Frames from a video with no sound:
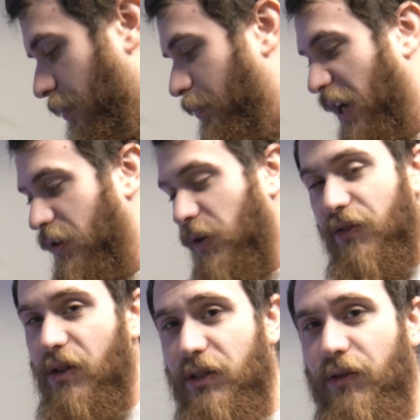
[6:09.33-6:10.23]
And by the way,
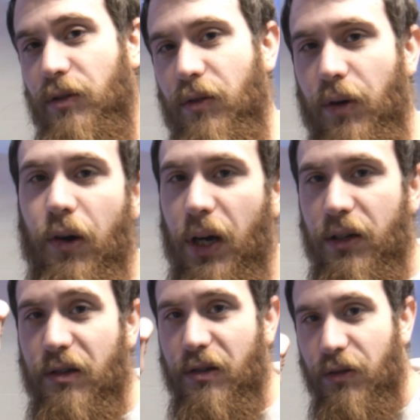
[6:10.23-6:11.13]
for those of you who don't know,
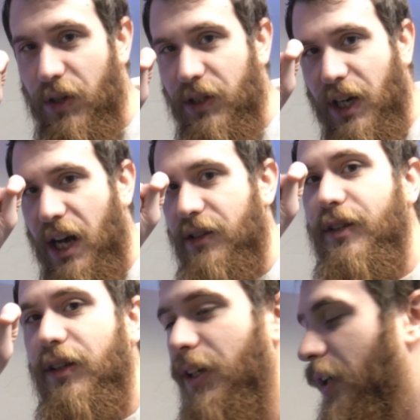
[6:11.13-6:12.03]
I do this
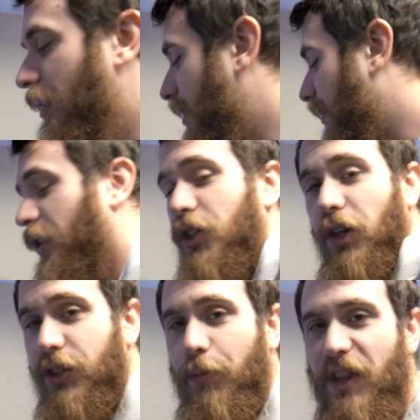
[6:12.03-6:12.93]
constantly. If it
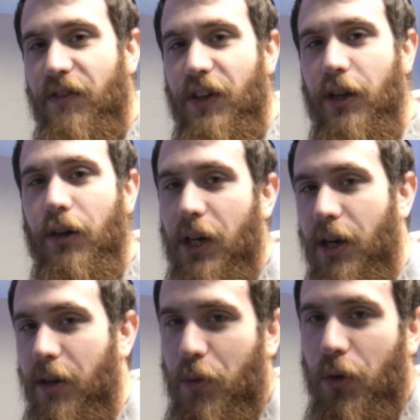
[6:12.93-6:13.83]
shows up in the video at
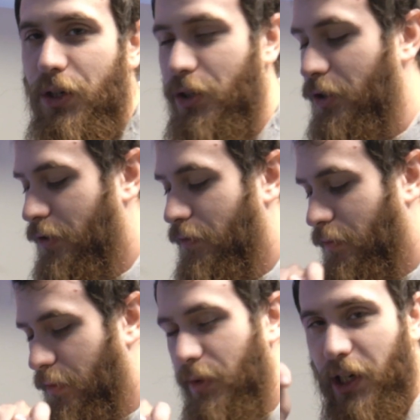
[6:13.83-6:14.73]
any point, just
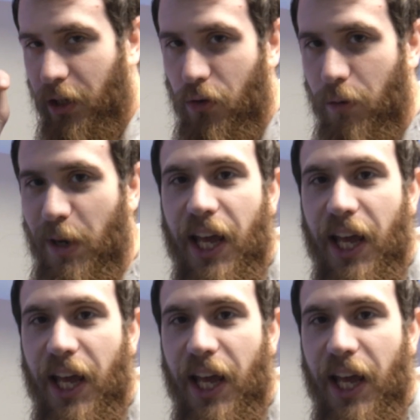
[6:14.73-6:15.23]
ignore my